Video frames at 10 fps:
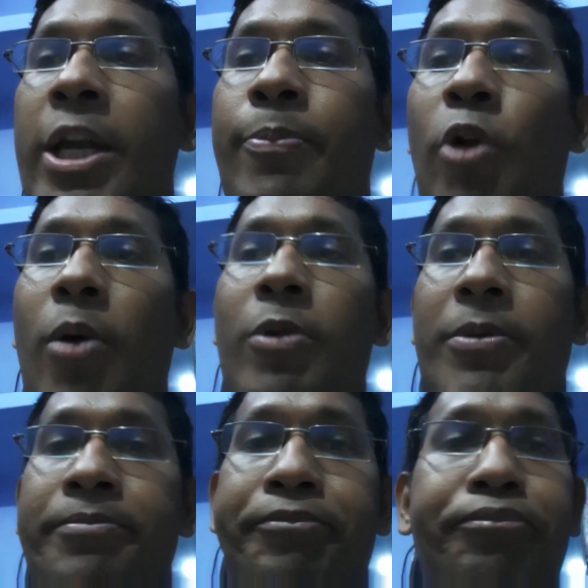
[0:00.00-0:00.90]

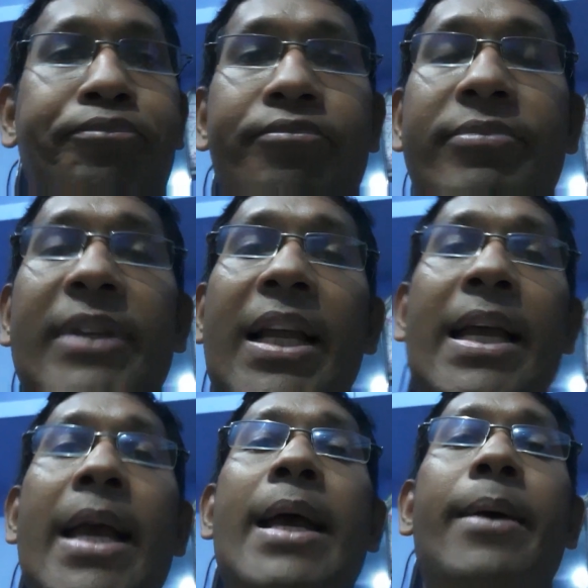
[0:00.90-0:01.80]
problem.
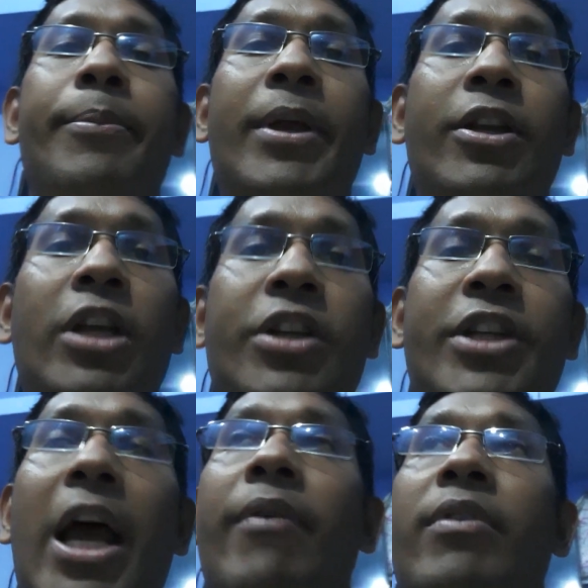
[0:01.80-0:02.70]
We
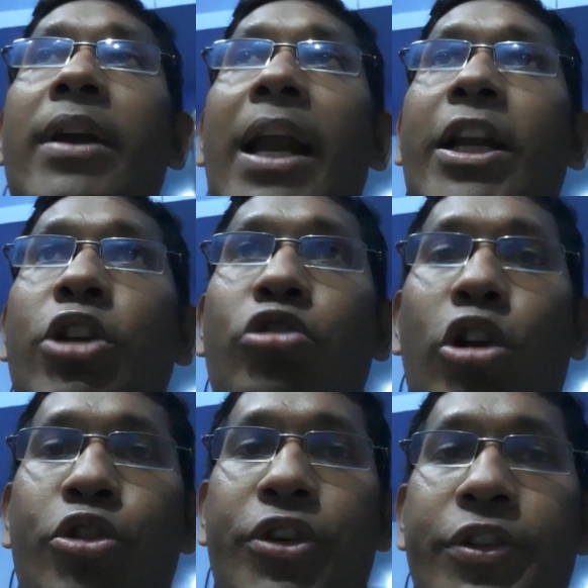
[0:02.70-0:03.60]
just have relative
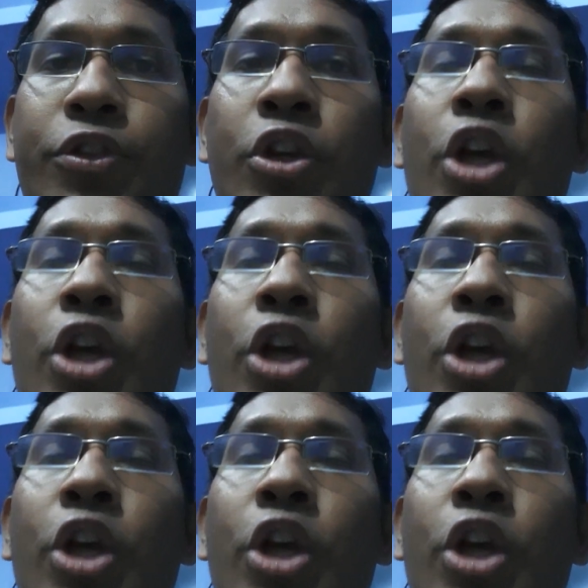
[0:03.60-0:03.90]
solutions.